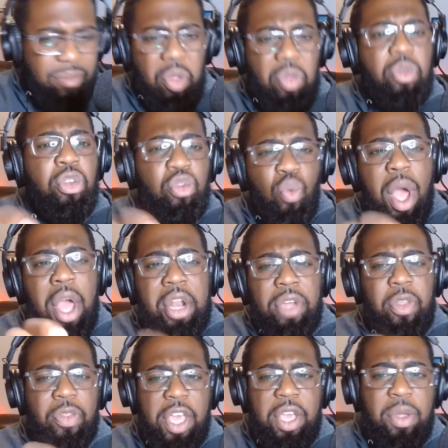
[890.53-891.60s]
there's one
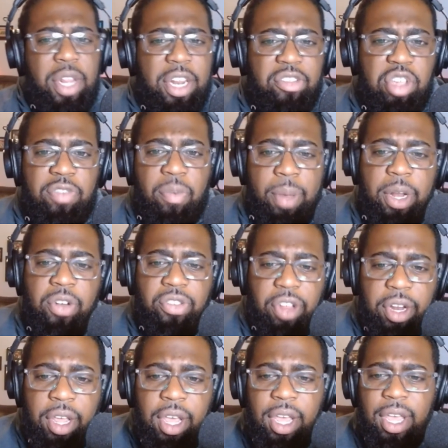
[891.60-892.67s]
other thing you need to see from
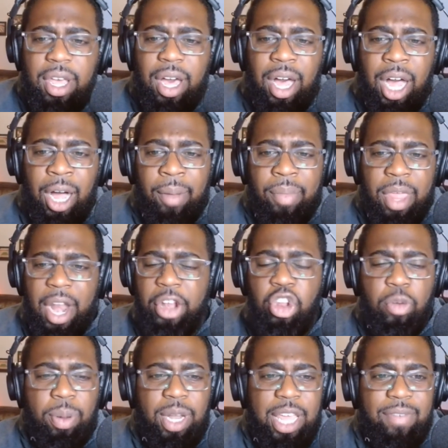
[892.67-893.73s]
Henderson that I
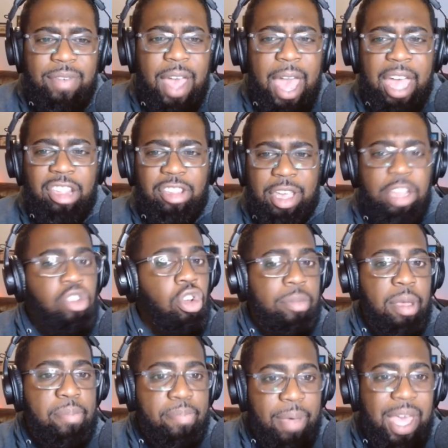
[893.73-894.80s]
do believe is going
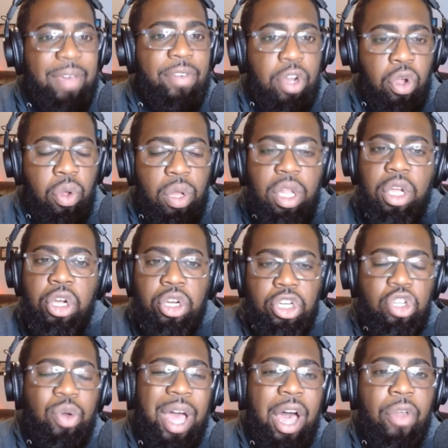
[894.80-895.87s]
to be pivotal
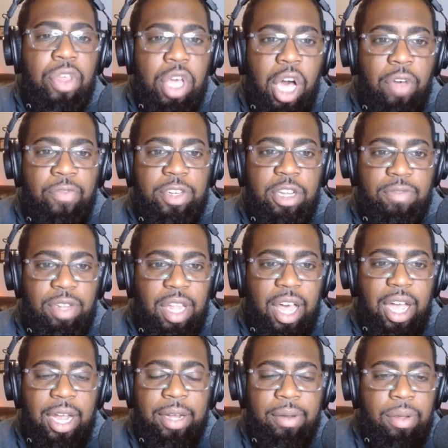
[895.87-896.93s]
to how the offensive
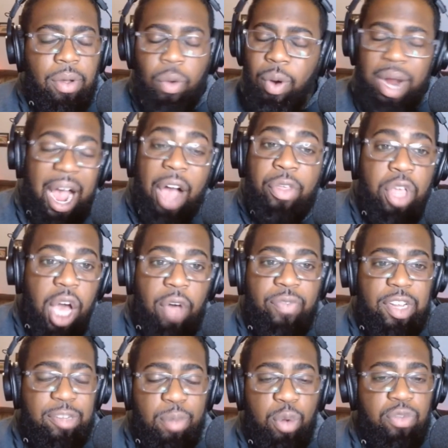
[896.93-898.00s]
line or how the
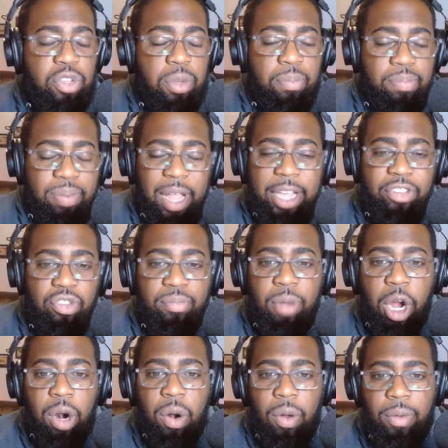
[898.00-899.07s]
offense moves to place
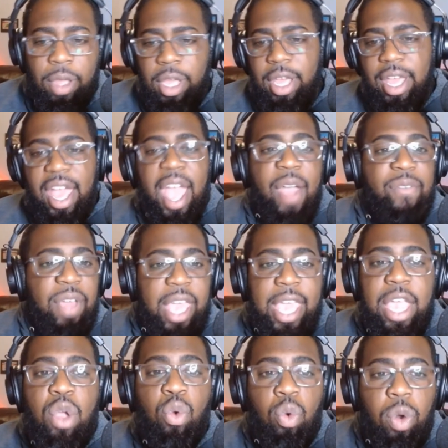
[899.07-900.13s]
tomorrow, if
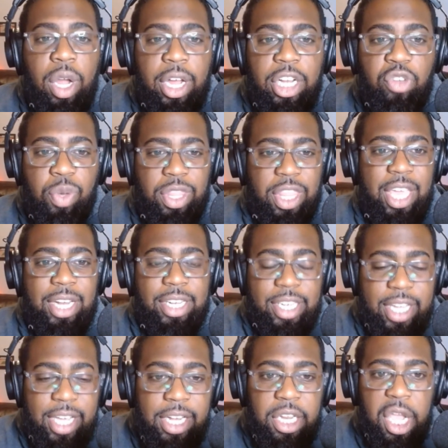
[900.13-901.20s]
he runs with the
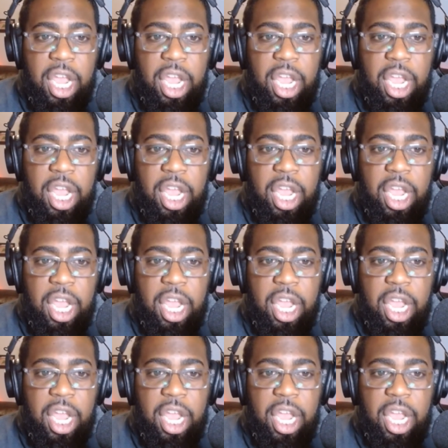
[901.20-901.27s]
intent